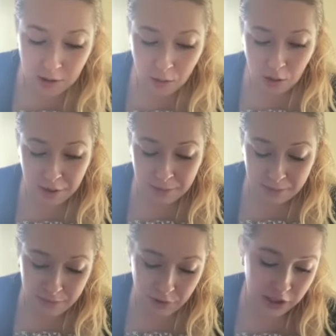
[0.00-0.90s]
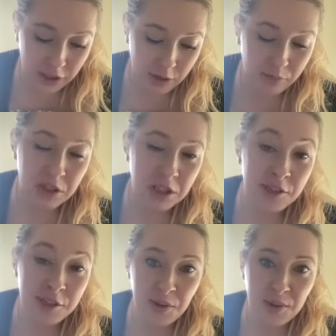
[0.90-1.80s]
or change the
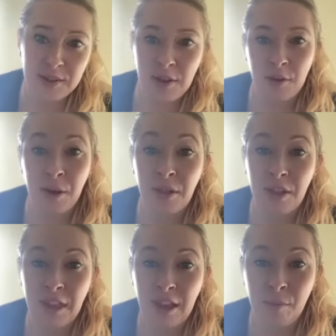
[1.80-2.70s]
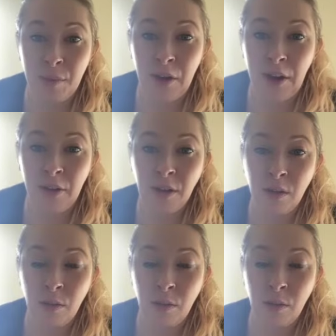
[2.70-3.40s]
procedure, you can talk about the thing about how you